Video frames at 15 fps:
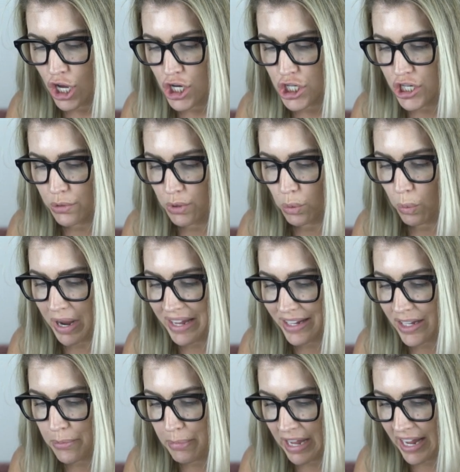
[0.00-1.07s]
She would
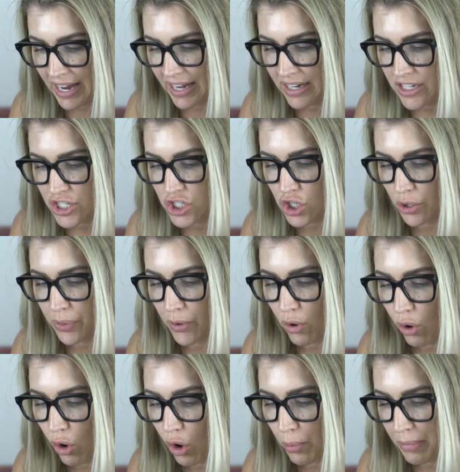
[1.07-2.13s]
wake in pain, start the
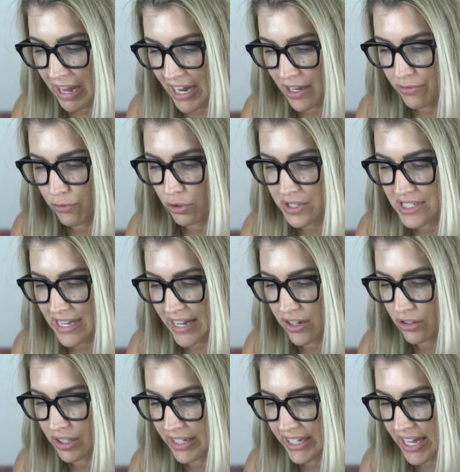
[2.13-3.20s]
whole painful
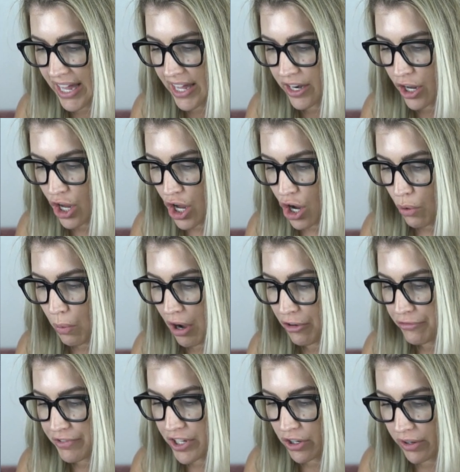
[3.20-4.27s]
cycle again, while
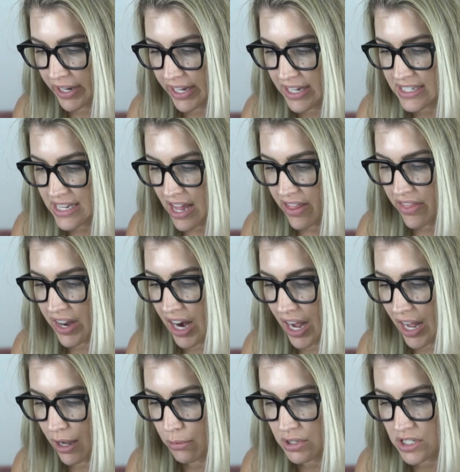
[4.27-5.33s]
furious that
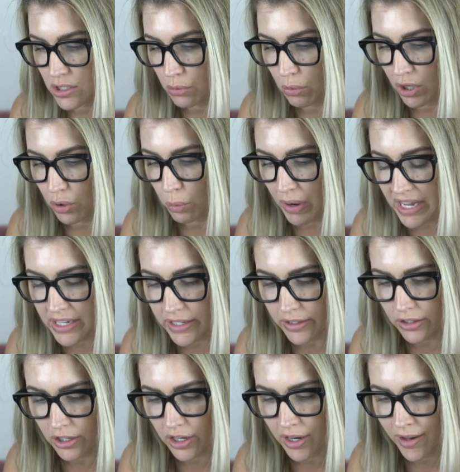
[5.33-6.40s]
I was the one
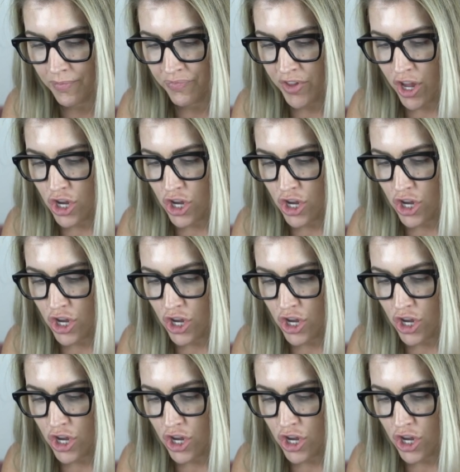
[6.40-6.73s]
waking her.